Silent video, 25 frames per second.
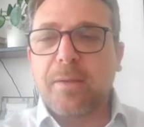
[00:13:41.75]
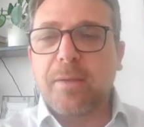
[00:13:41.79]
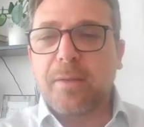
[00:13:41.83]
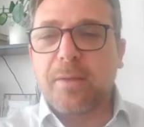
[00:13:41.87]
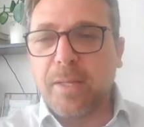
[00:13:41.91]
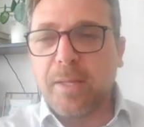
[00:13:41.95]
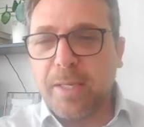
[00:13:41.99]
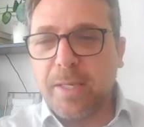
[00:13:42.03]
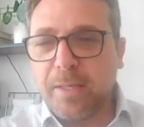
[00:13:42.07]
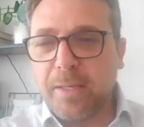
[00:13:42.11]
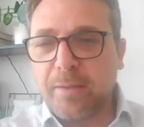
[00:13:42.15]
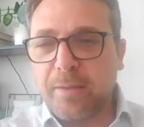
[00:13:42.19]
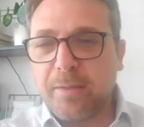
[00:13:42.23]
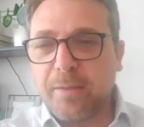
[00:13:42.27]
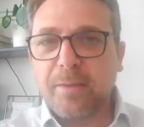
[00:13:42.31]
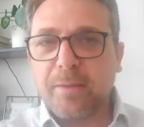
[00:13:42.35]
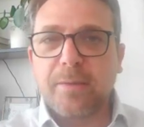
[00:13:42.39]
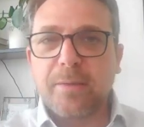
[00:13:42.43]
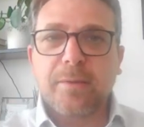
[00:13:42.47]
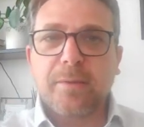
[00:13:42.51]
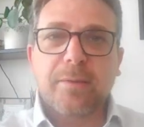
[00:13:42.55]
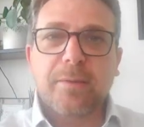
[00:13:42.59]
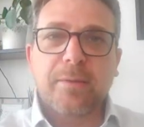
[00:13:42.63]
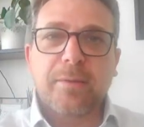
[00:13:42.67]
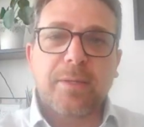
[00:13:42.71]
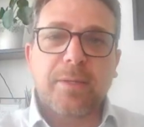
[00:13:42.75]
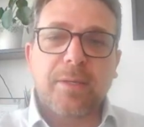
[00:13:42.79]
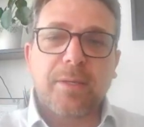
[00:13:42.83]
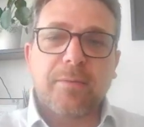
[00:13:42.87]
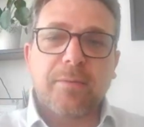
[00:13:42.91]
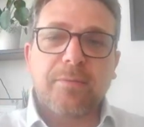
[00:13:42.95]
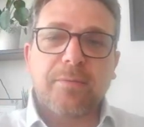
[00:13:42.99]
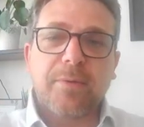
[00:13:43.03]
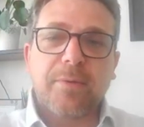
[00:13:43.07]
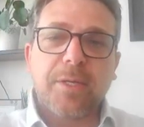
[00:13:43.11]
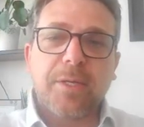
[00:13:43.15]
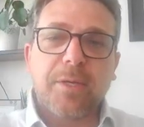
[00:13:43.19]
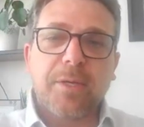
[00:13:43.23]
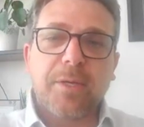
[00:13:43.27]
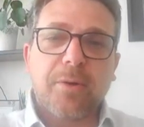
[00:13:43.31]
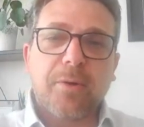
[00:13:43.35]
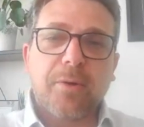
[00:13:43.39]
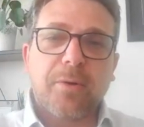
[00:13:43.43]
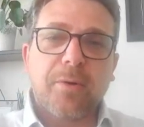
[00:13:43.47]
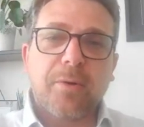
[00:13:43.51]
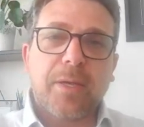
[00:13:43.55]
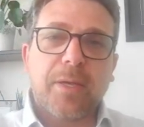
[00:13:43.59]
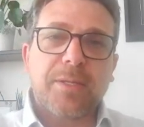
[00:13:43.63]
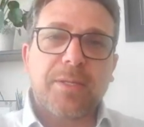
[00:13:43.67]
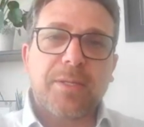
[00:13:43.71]
like the
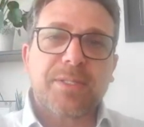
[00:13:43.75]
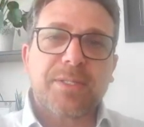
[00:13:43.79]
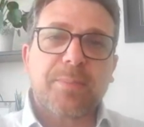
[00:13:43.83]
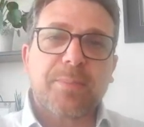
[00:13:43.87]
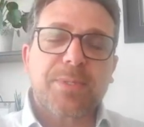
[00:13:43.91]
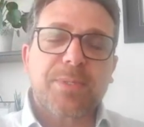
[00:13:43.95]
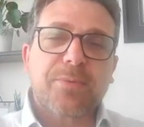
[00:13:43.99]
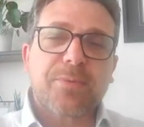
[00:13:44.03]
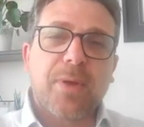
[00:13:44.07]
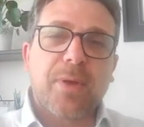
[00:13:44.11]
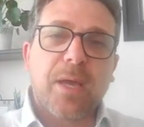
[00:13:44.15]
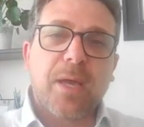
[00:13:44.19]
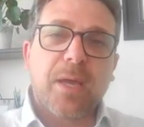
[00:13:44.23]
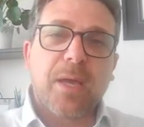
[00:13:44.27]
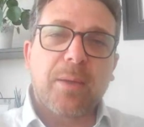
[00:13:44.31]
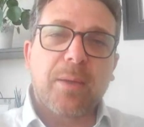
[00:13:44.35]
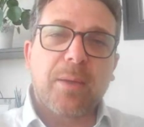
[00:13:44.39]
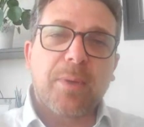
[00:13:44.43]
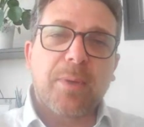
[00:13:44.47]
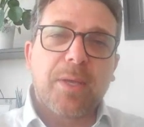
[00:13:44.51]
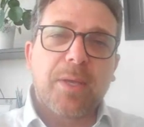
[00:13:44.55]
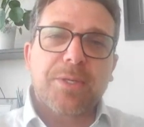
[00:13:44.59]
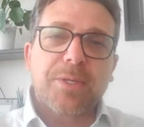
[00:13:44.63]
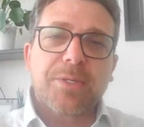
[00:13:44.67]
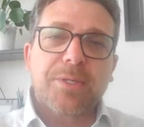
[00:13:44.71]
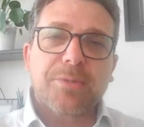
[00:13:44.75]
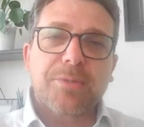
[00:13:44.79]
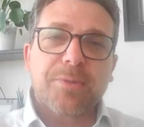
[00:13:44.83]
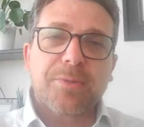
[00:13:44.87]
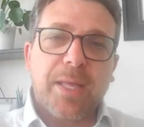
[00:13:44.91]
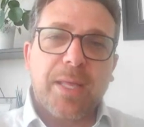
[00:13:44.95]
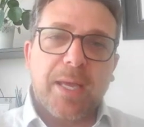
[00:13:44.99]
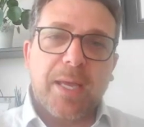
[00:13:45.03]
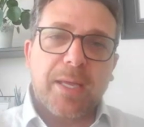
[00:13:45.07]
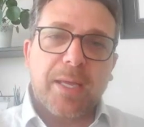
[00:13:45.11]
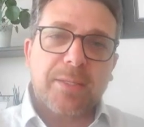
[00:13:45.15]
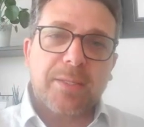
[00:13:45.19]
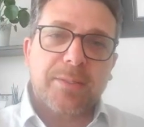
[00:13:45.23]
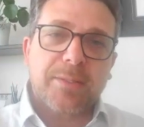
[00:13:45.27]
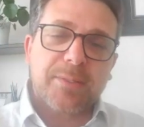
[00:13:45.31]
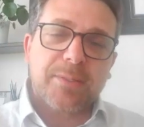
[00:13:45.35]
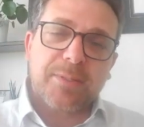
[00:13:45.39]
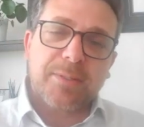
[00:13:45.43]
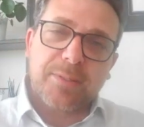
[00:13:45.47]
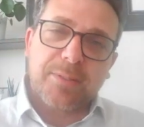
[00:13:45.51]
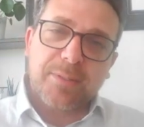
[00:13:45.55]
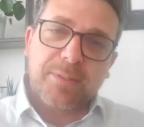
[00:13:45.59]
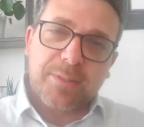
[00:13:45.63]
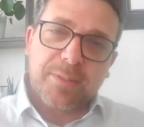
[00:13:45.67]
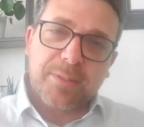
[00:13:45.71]
video, and subscribe so that
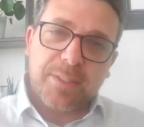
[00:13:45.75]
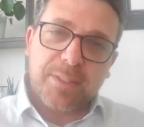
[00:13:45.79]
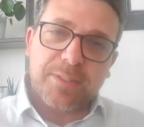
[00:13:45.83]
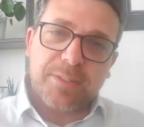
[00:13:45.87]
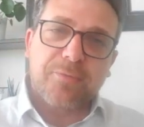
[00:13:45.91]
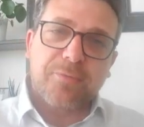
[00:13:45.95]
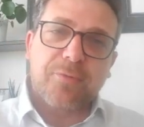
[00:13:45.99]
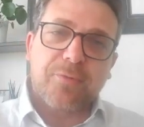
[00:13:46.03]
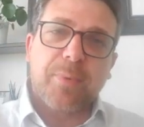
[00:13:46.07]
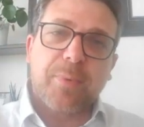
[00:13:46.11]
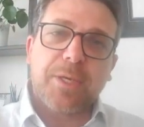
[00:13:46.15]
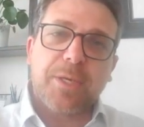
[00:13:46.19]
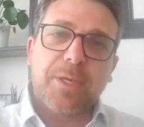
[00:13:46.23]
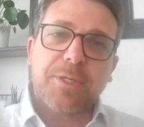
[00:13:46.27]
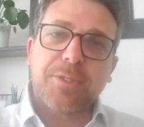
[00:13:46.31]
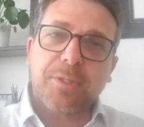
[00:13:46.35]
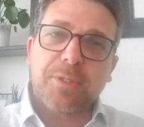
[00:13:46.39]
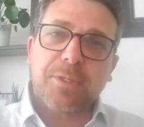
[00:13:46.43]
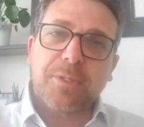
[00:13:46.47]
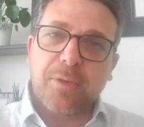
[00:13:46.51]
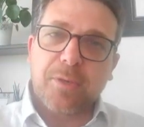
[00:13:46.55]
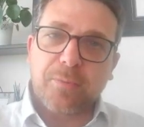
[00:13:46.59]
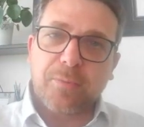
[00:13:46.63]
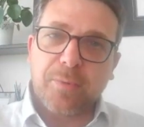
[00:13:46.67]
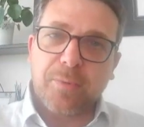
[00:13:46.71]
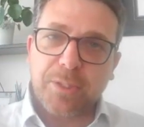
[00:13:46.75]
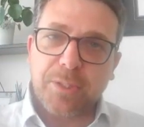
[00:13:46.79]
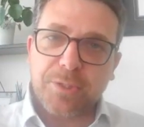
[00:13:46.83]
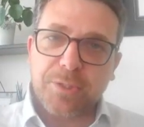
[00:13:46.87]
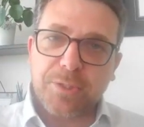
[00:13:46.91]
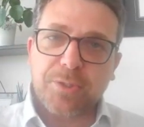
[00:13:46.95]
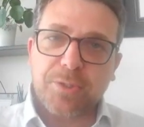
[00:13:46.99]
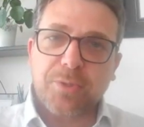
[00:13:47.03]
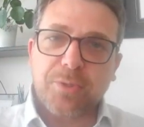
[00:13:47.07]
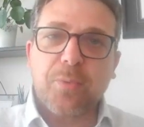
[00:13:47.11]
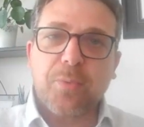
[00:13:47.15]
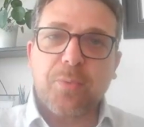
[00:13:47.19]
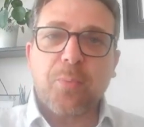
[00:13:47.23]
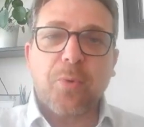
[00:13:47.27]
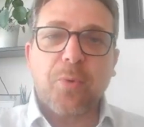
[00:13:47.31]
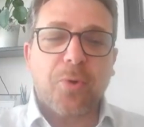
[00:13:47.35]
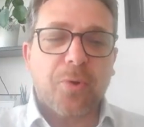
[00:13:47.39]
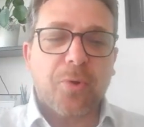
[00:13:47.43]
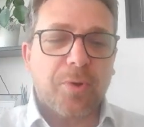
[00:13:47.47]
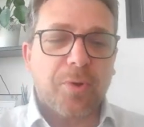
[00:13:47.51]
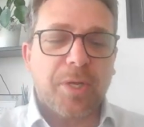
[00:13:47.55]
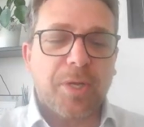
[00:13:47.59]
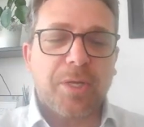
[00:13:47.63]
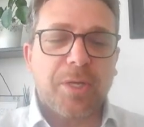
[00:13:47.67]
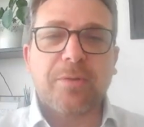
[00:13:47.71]
this information can reach
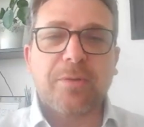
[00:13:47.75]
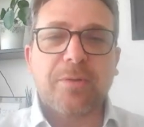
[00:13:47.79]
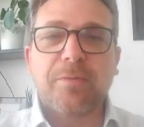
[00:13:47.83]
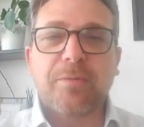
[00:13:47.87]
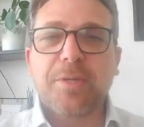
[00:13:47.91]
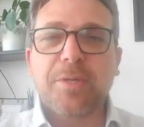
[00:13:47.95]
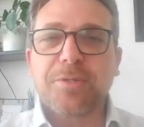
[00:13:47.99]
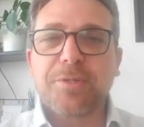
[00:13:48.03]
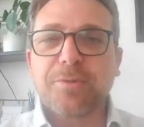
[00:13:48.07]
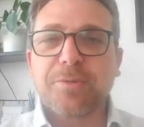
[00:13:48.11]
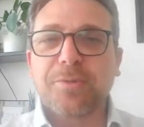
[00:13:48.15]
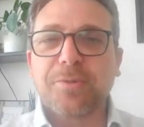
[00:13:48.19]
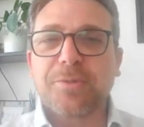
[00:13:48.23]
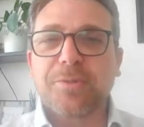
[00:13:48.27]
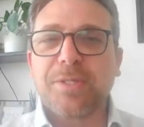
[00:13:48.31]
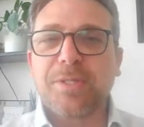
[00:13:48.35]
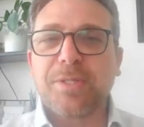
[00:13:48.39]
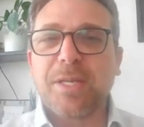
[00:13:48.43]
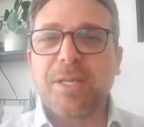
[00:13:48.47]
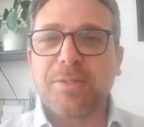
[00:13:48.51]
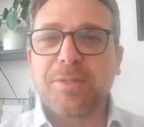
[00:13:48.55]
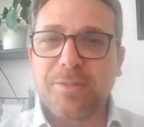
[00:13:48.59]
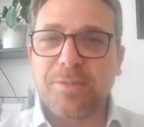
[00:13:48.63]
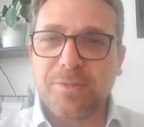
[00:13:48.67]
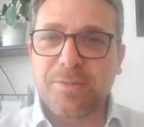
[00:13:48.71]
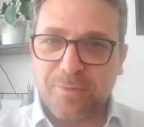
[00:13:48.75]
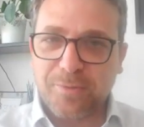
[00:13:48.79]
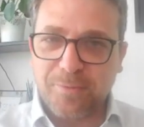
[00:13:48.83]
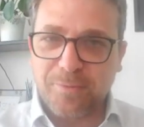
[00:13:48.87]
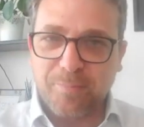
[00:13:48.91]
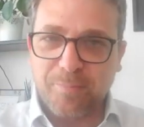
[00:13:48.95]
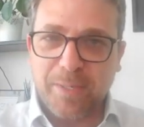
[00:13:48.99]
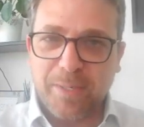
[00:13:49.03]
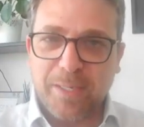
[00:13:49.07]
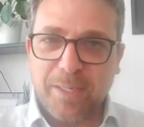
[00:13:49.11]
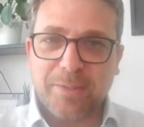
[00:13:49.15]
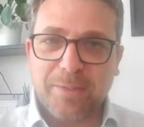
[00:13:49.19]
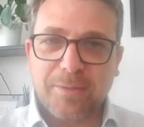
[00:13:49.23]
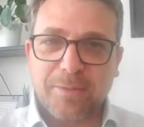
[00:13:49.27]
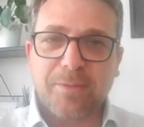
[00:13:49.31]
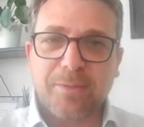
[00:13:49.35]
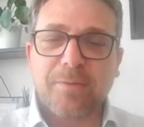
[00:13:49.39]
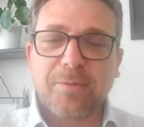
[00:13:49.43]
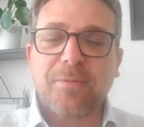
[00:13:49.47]
more individuals that might